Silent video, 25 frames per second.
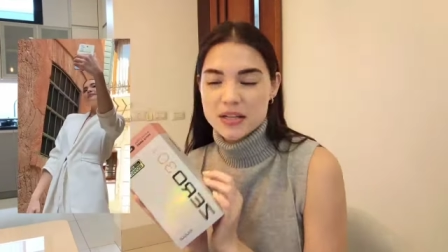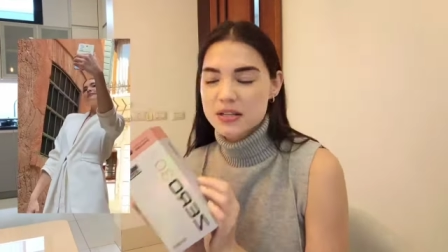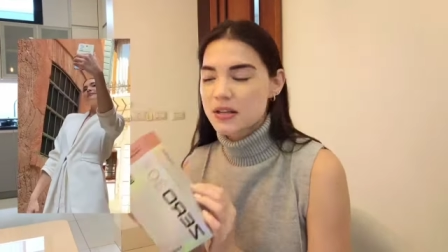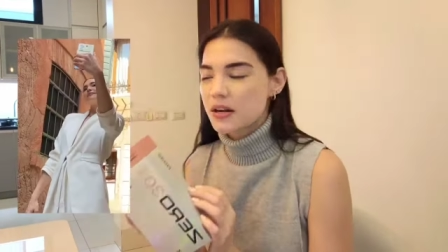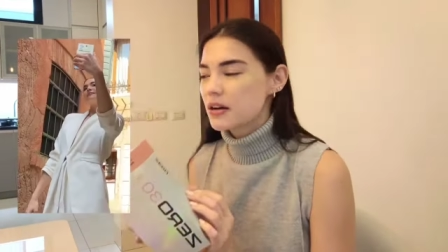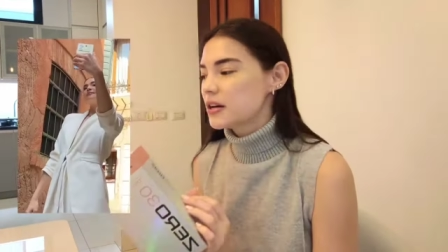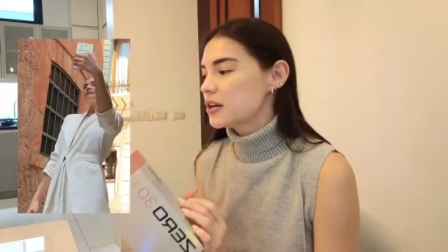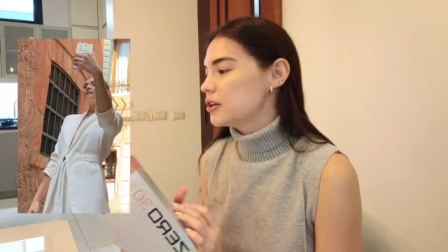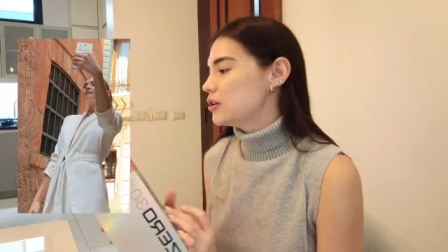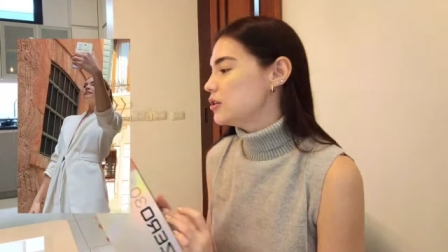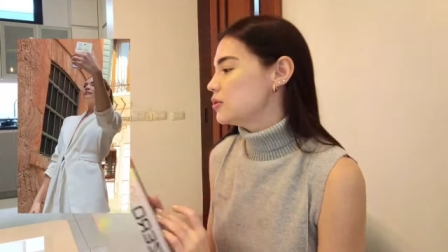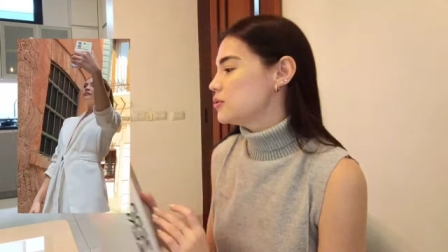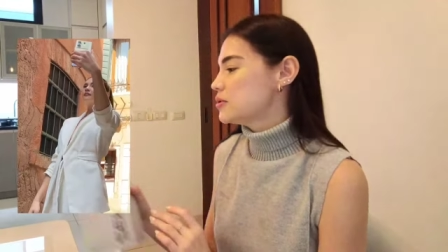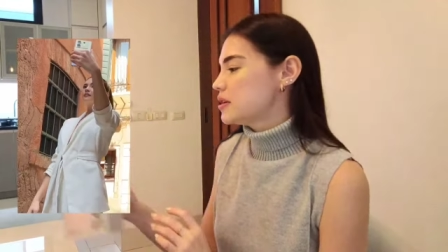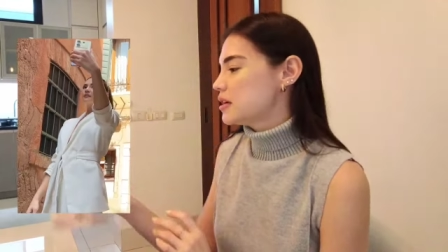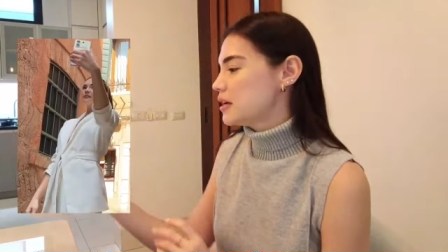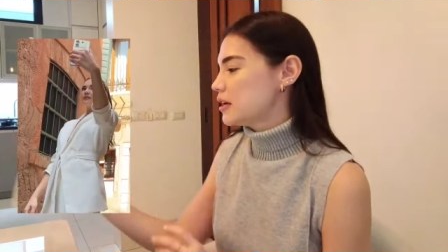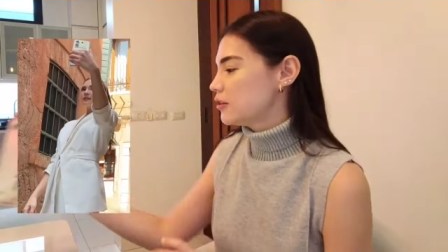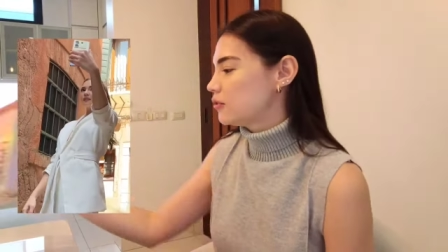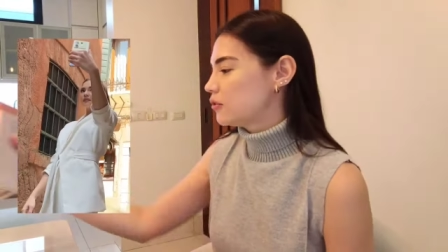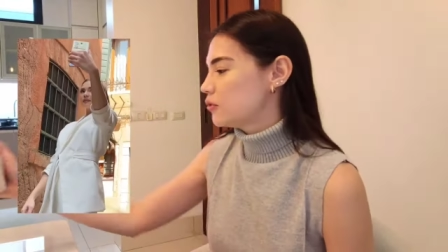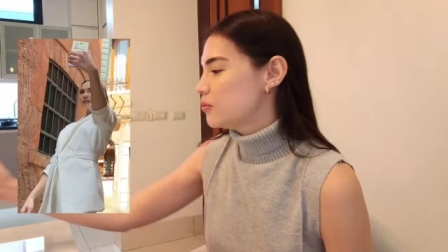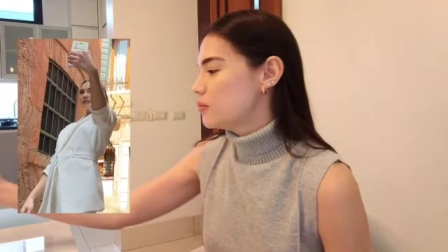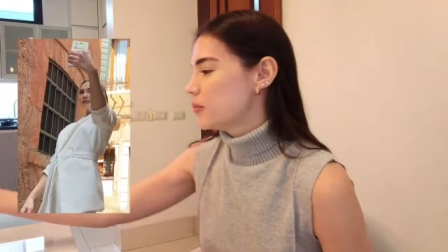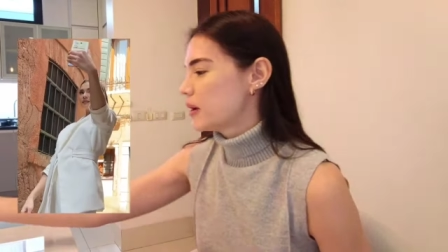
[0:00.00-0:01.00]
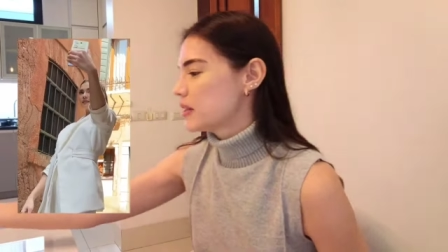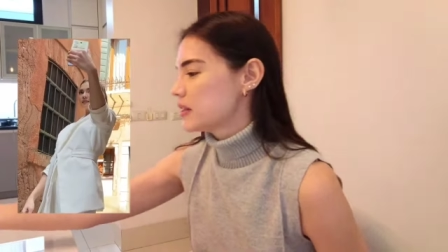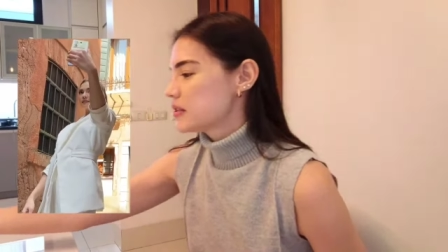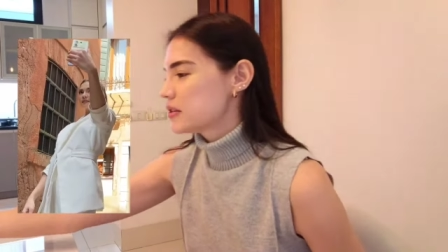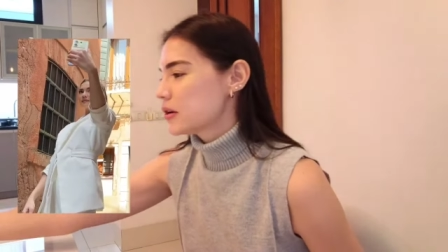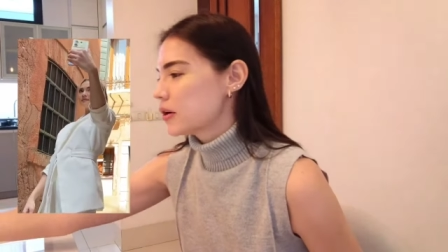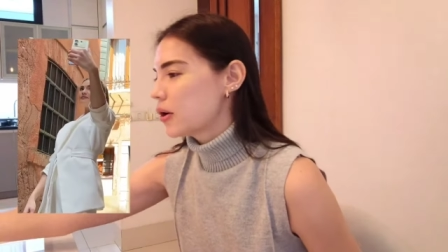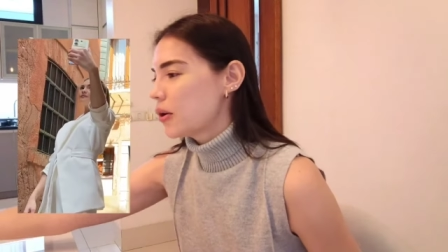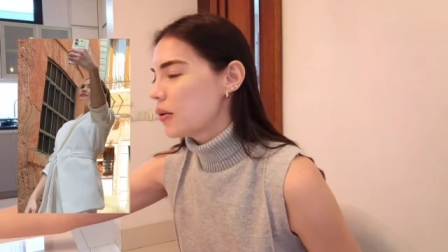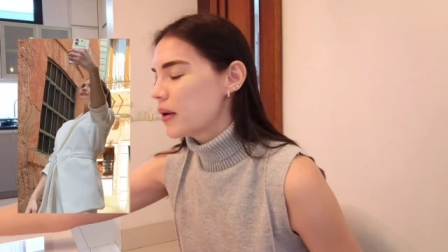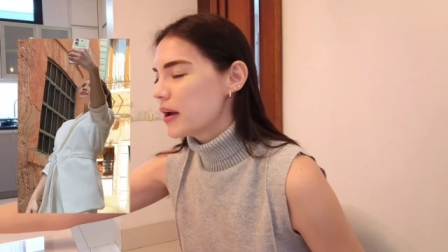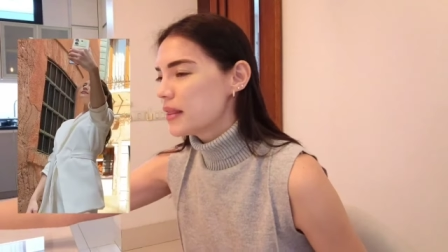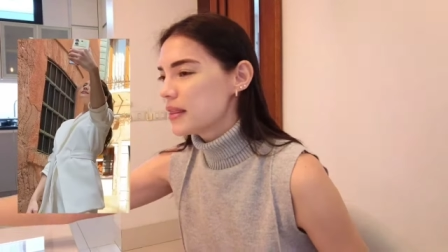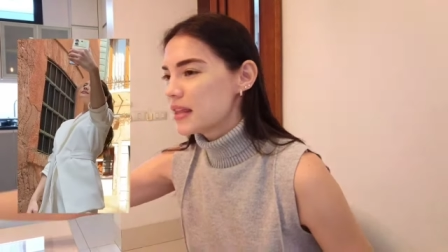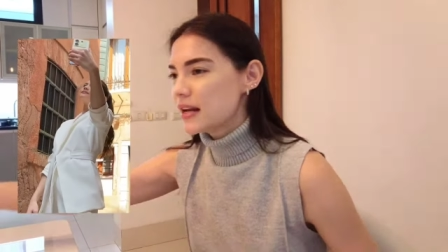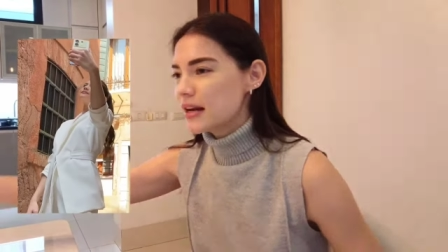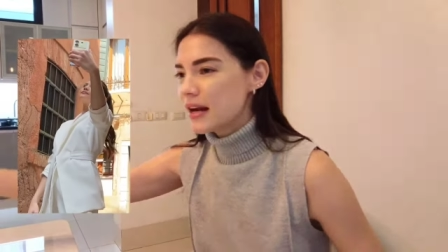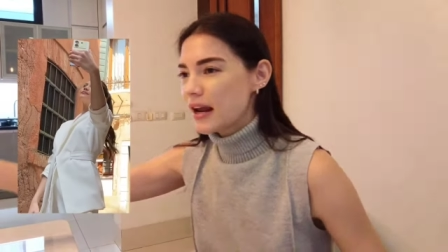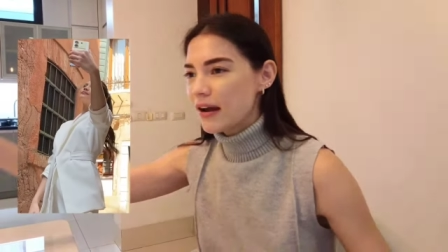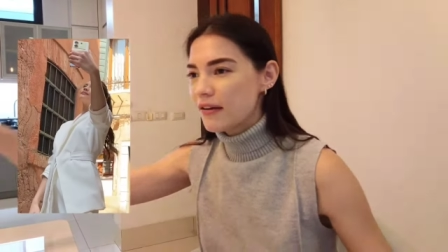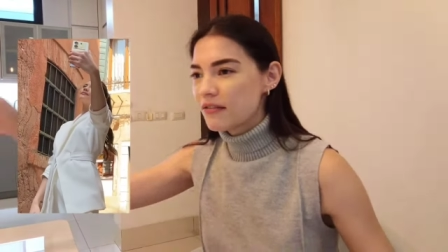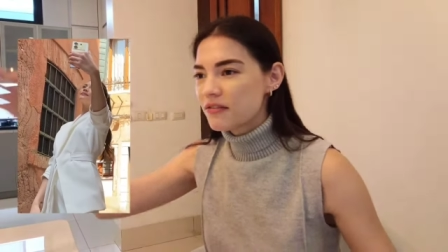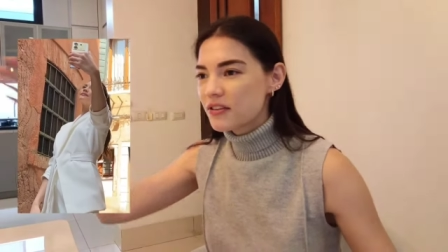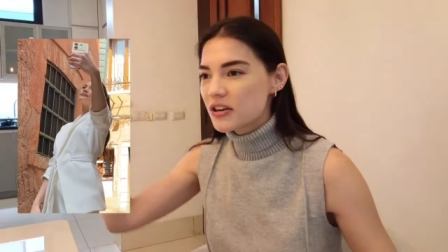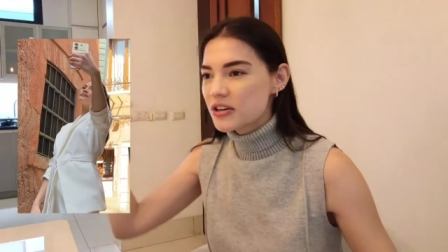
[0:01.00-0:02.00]
Started using it two months ago and
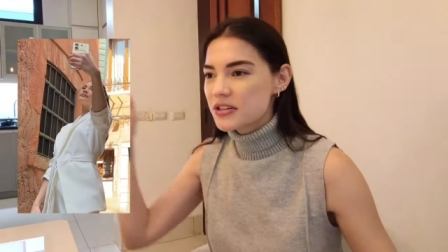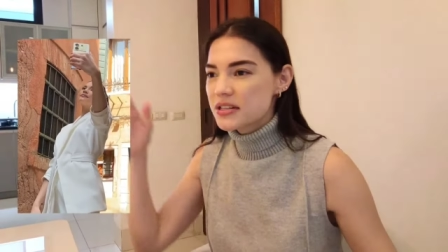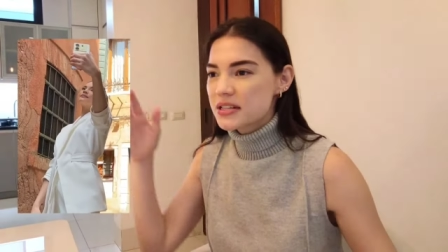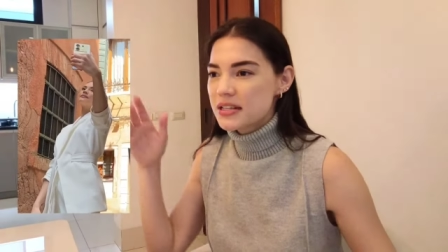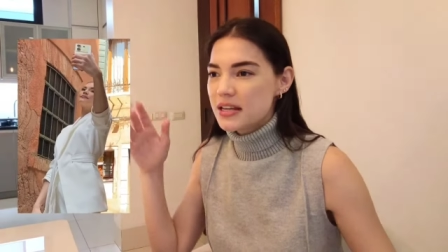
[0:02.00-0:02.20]
then ever